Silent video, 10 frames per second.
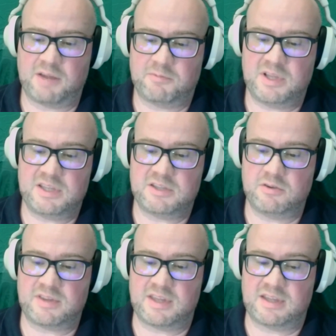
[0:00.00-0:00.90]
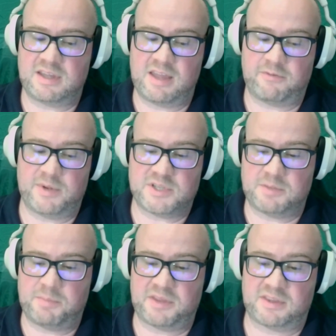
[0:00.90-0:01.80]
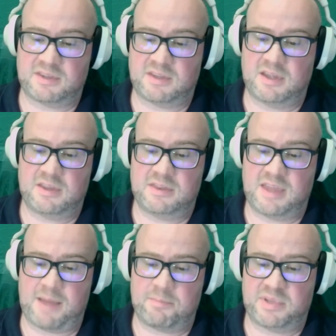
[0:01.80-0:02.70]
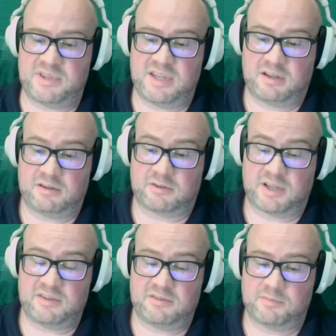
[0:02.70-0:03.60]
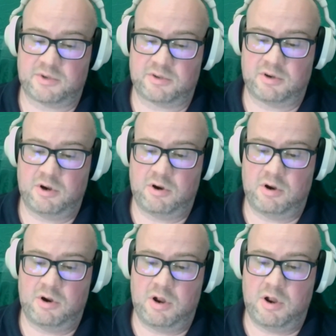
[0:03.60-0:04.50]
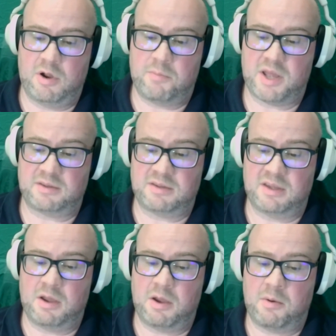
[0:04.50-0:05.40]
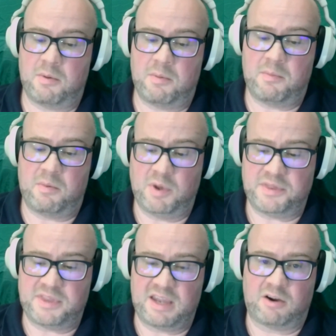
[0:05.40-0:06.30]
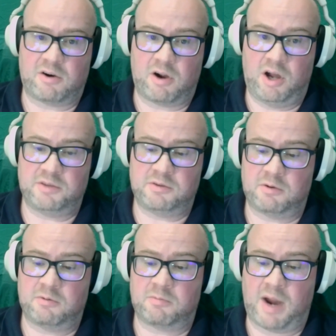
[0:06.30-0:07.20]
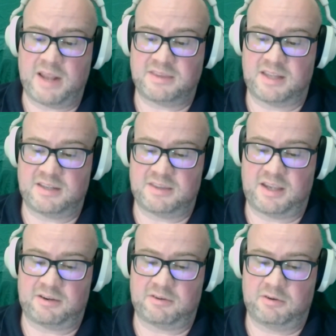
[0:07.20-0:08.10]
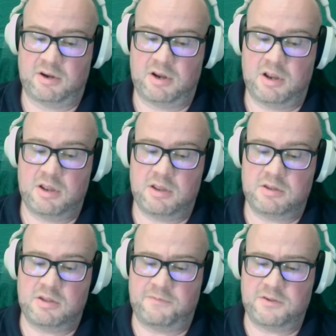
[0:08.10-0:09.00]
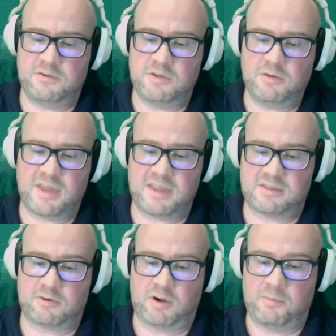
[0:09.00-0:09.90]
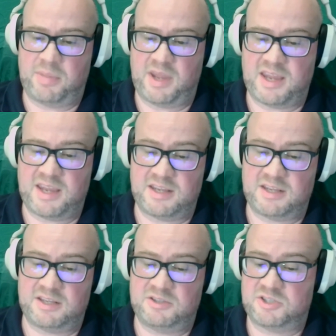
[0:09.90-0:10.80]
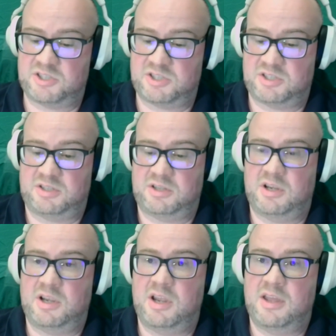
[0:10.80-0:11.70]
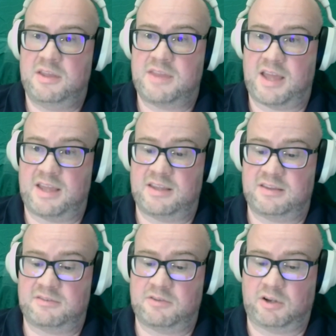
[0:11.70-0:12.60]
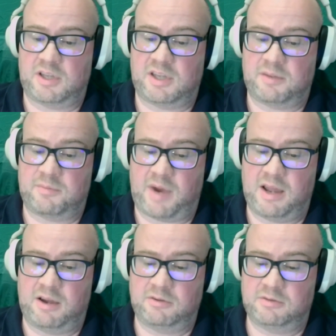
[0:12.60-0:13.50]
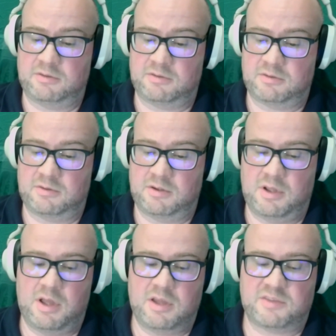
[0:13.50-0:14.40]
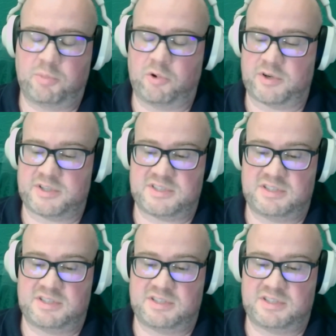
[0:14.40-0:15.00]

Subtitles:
really using information about that particular customer, but what they are on right then and there. If you know that they're on page that is talking around sports